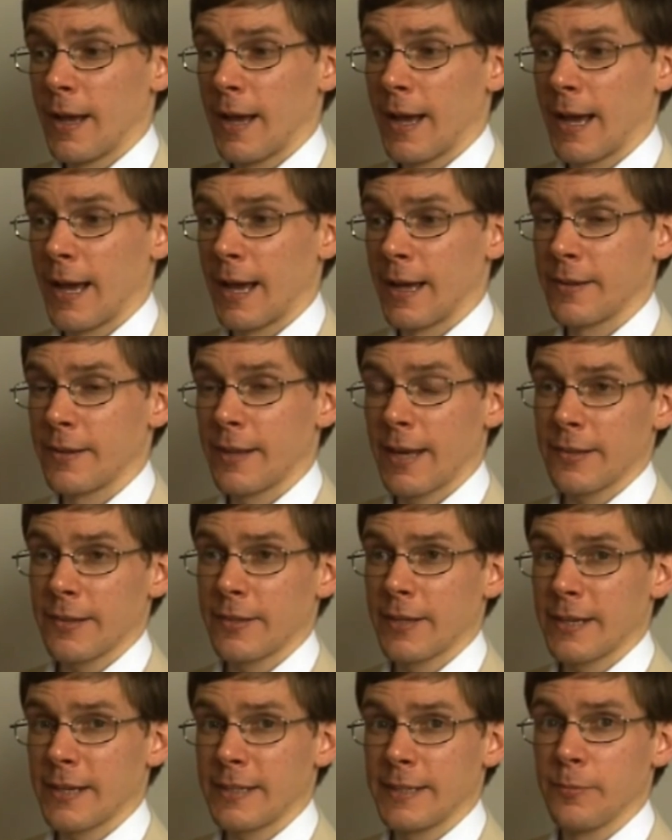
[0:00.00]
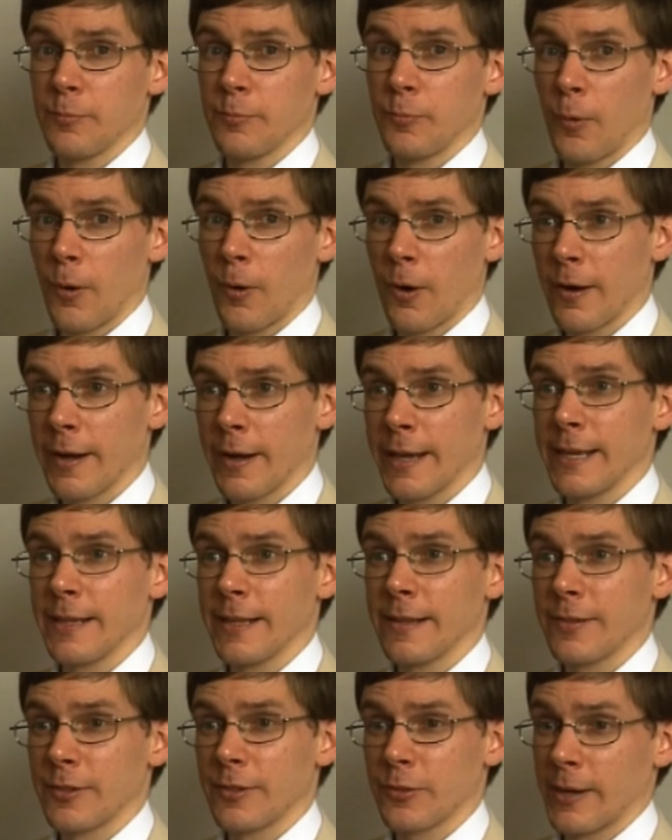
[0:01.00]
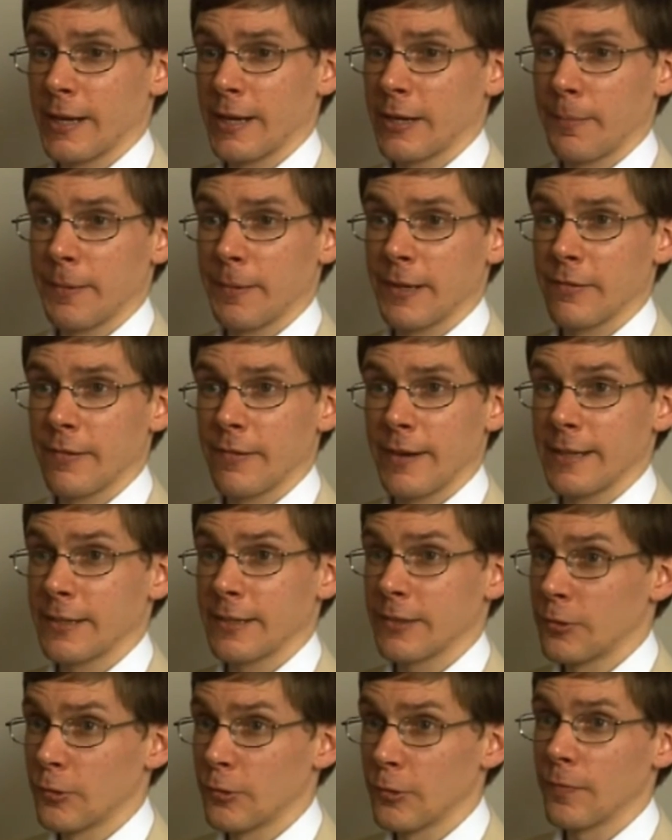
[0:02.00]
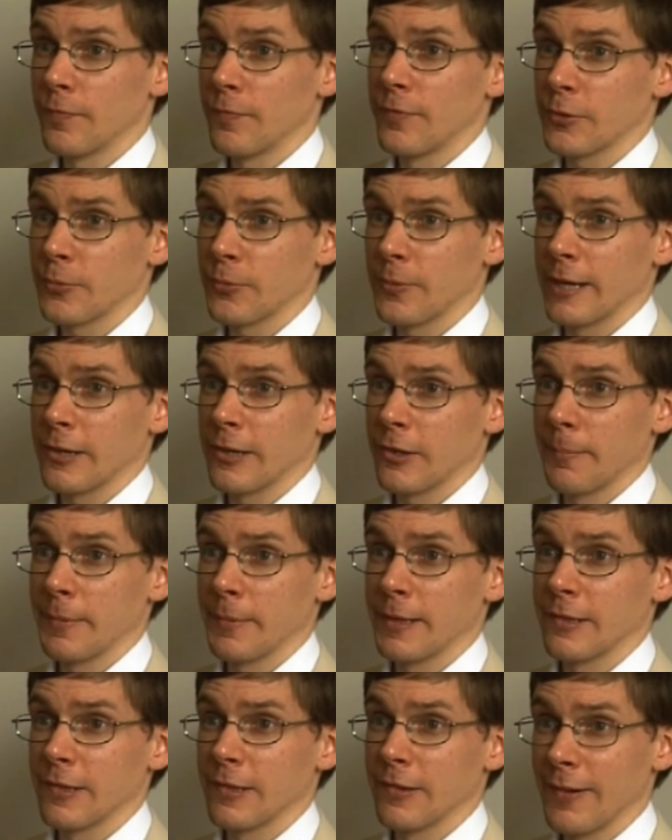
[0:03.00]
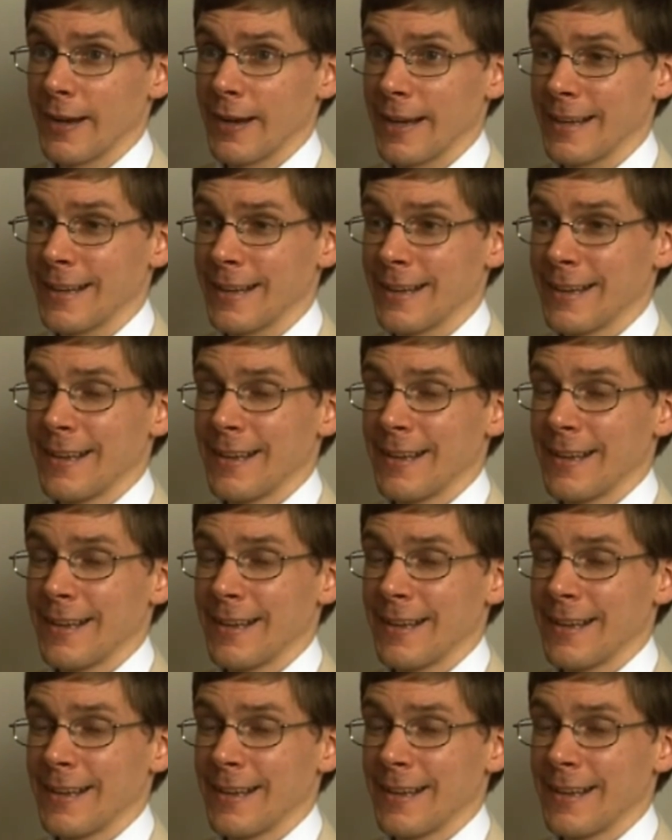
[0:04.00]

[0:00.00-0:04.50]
And that's actually why the Square Kilometre Array is called the Square Kilometre Array.